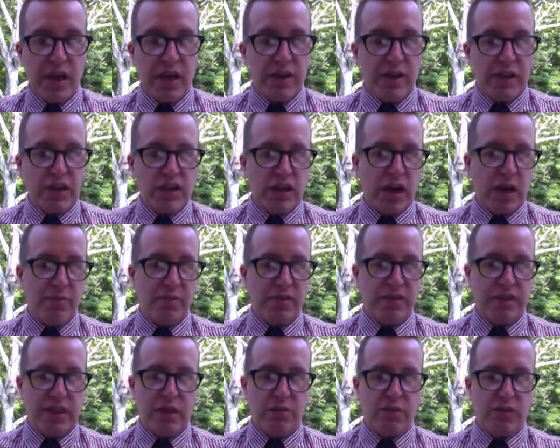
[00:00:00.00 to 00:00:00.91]
The shopping
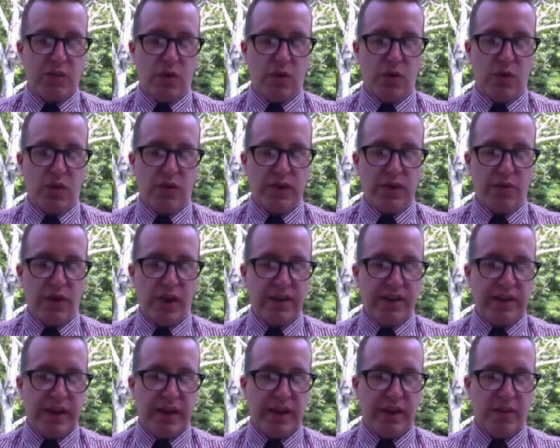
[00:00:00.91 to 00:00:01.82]
center was old and
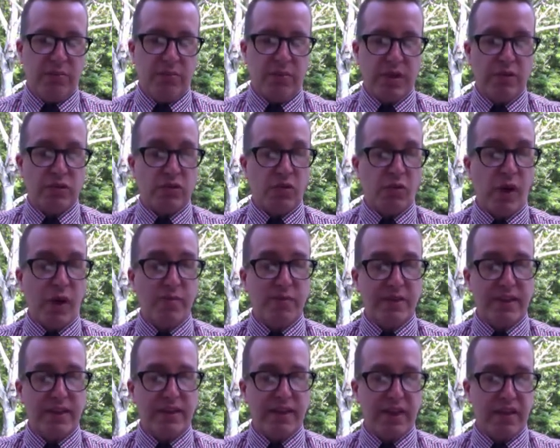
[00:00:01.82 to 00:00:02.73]
run down, but it was right
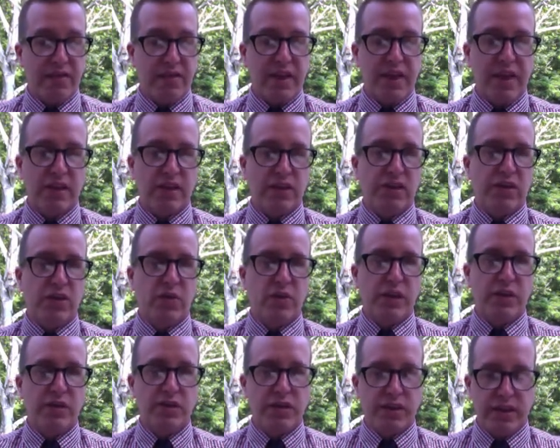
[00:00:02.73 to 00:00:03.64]
beside the theater, so
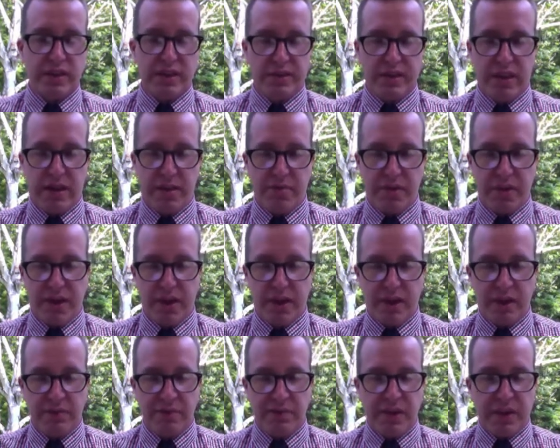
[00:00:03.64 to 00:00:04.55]
we usually stopped
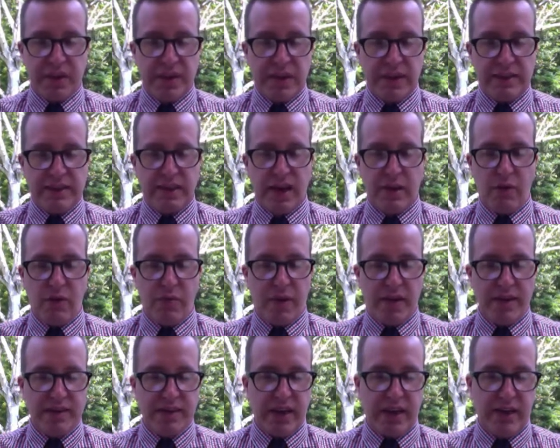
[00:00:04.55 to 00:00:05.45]
there. Inside we
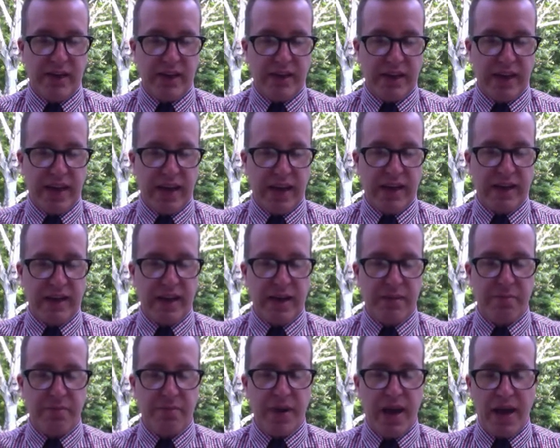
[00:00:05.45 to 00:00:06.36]
met Sarah and Dan, and
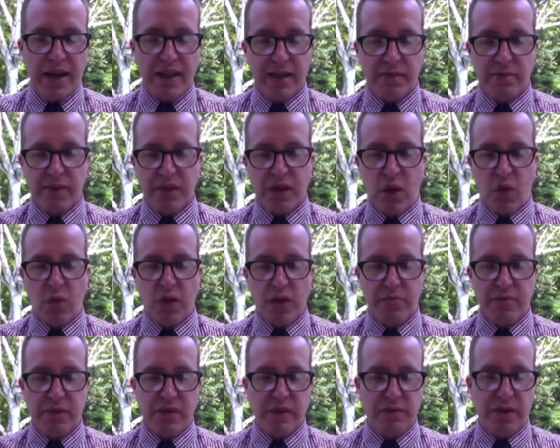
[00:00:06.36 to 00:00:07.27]
I begged them to go
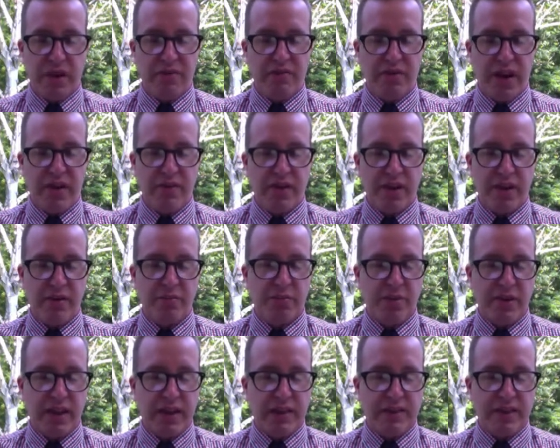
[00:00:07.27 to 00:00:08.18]
with me to my favorite
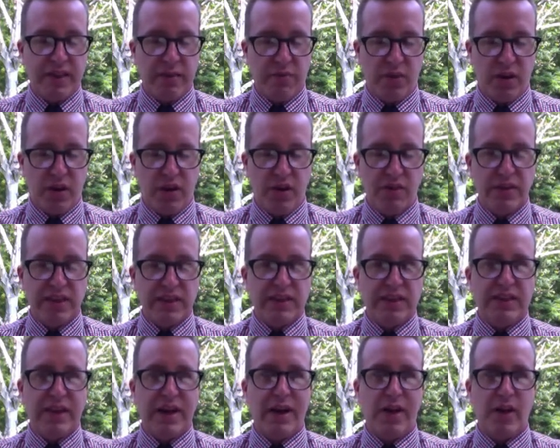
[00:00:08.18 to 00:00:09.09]
place in the mall, this
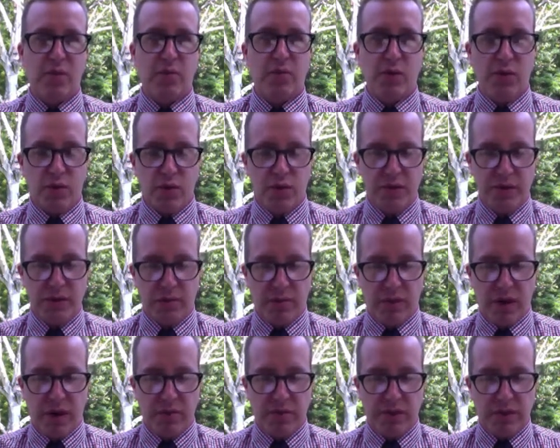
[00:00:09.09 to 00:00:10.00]
terrible old
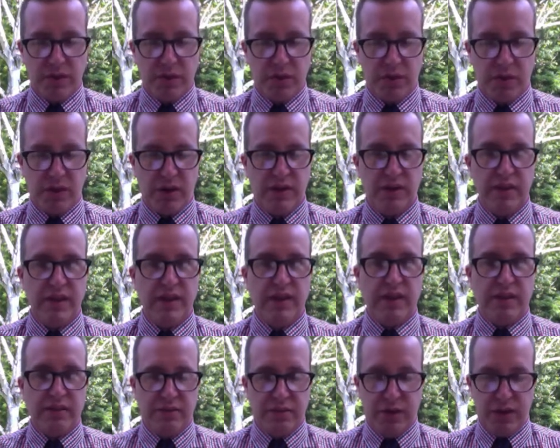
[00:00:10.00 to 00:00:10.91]
department store.
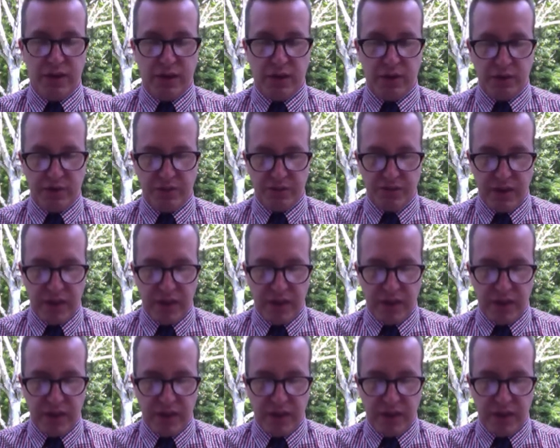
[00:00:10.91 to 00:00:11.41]
Footnote.